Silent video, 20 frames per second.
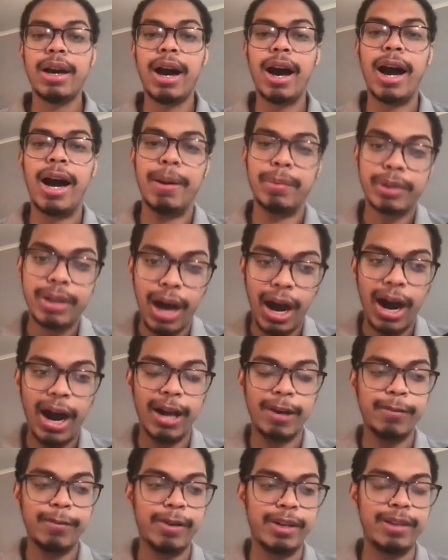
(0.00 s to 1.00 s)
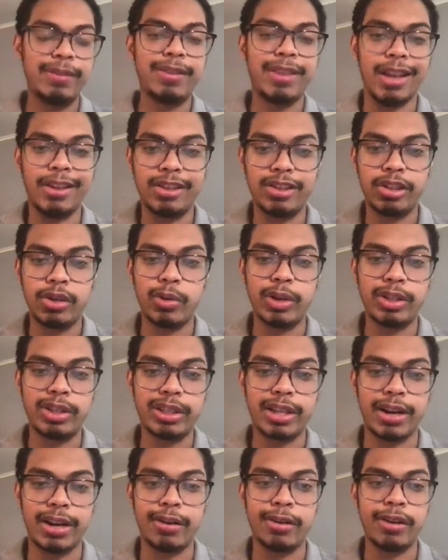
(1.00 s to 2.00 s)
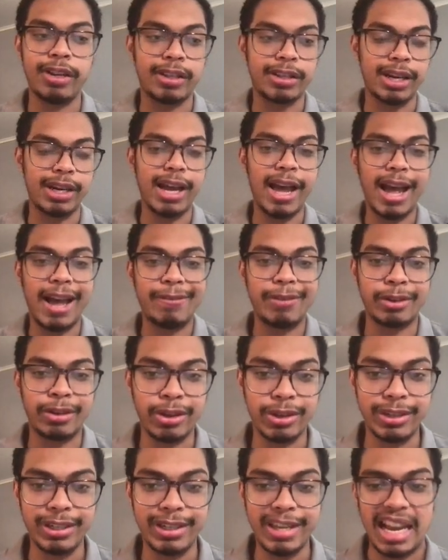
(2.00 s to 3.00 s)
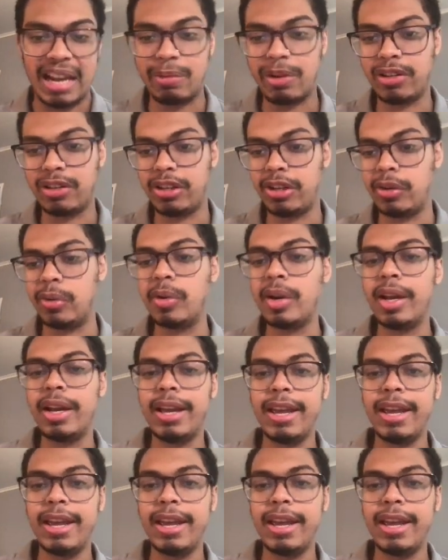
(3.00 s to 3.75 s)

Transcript: I'm confident that Stuart Skinner is going to have a good game or two